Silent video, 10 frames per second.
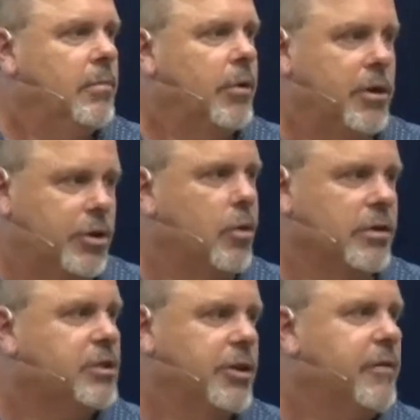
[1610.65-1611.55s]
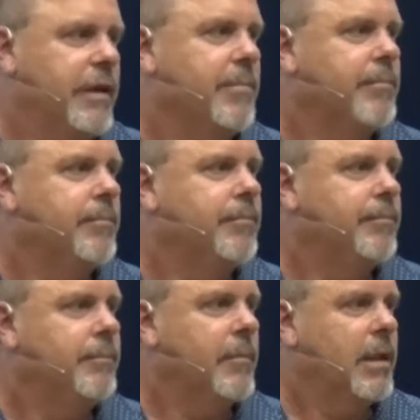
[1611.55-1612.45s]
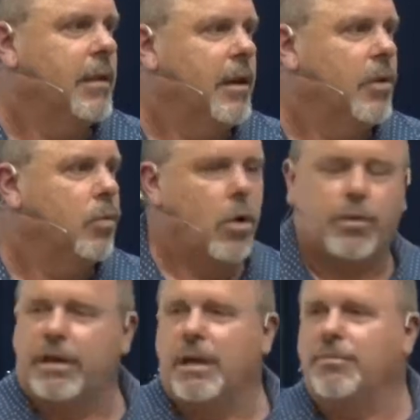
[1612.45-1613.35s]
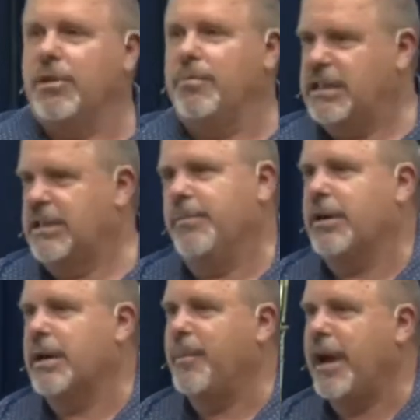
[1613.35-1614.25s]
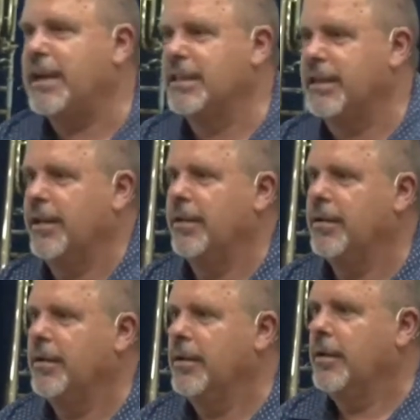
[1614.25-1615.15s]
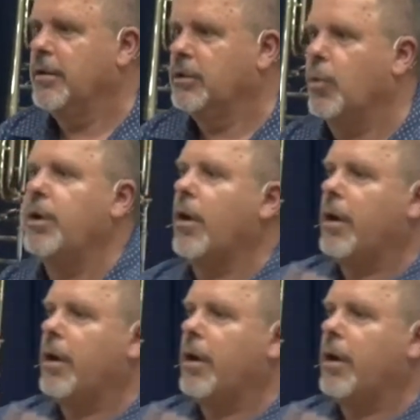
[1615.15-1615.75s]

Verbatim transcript: but I do want to serve Him and walk with Him to the best of my capacity. So we've